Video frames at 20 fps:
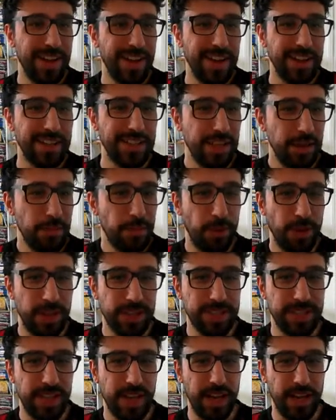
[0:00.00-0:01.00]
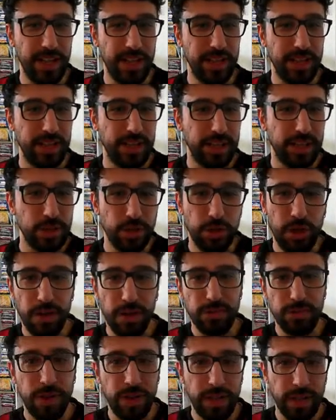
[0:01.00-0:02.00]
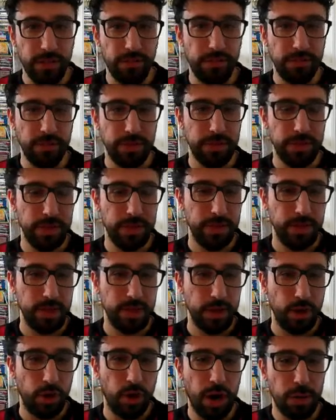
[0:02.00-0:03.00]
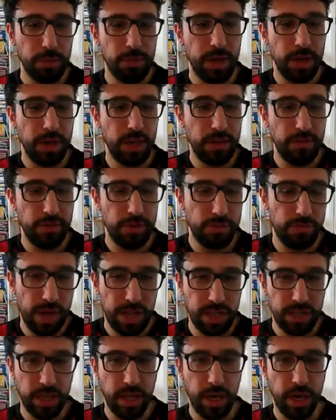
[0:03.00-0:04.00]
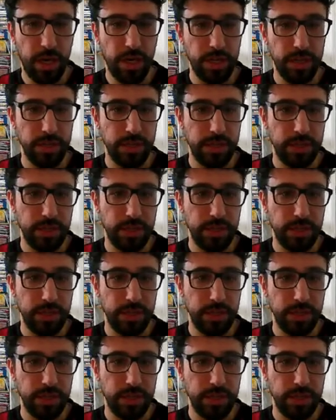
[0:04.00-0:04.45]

Simple as that. So you have to leave, or I'm gonna give you a red card.